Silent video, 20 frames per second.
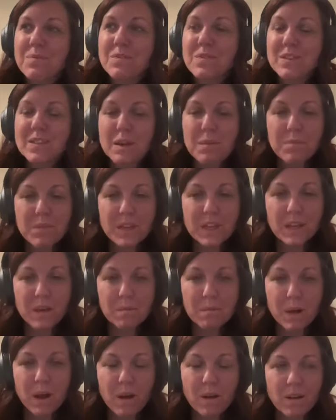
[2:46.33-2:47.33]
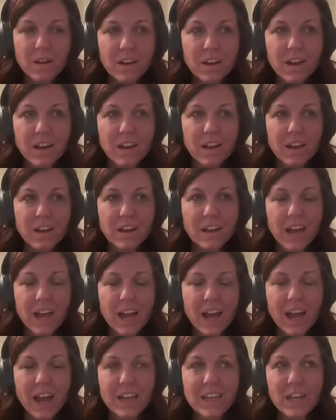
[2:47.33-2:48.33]
Something about,
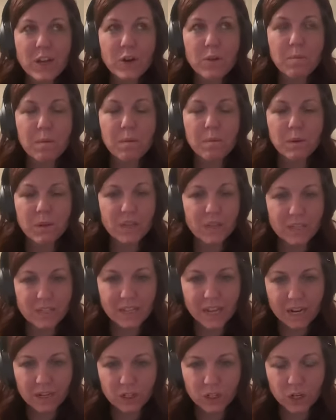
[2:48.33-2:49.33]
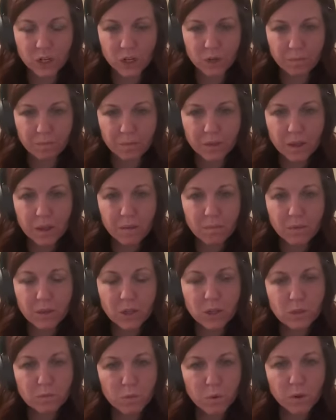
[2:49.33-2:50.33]
I can't remember the exact term, but
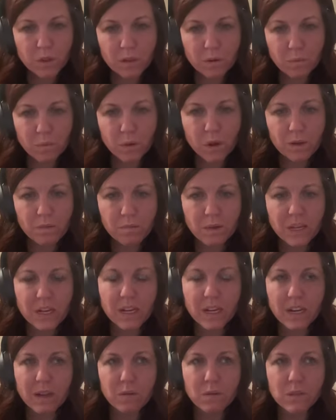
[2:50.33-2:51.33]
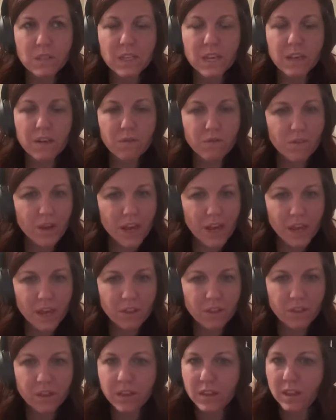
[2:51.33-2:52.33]
there's more than one meeting. It was like
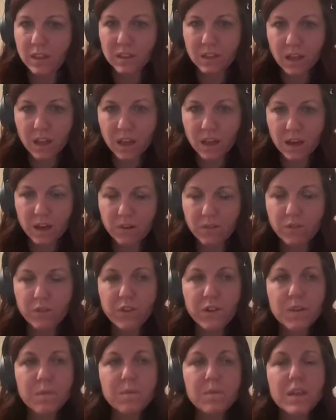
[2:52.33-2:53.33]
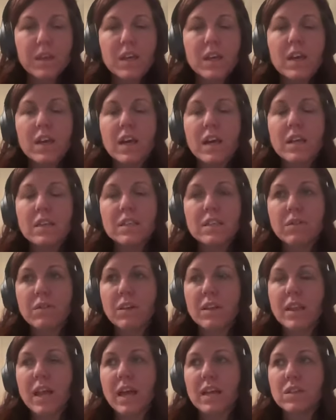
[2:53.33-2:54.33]
faith and then love and stuff
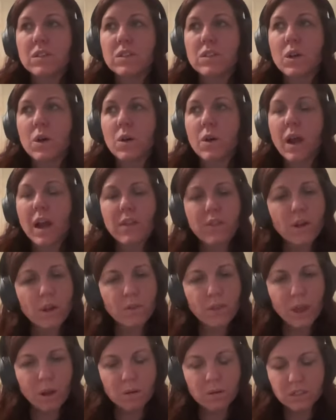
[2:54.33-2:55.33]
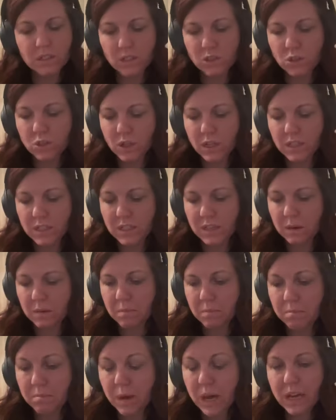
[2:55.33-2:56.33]
like that. So I thought that was interesting.
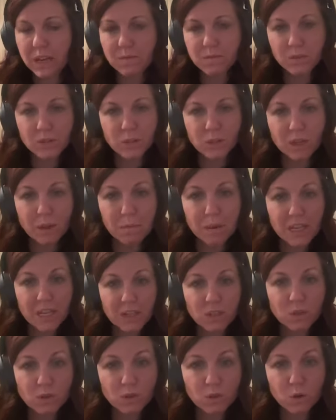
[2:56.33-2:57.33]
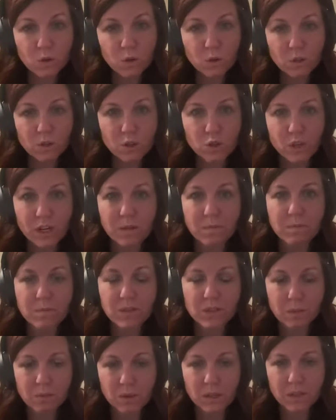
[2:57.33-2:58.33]
But so let me get to the cool dream.
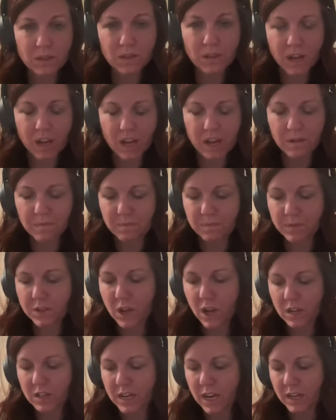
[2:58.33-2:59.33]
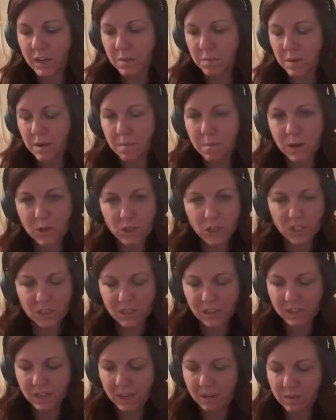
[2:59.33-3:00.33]
Someone, contacted me about
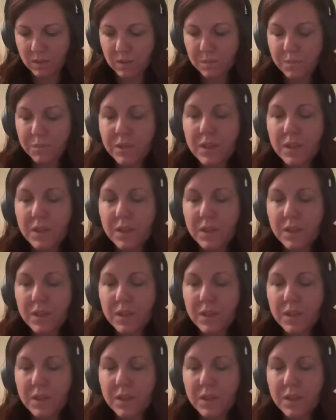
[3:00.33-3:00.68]
Jesus Saves.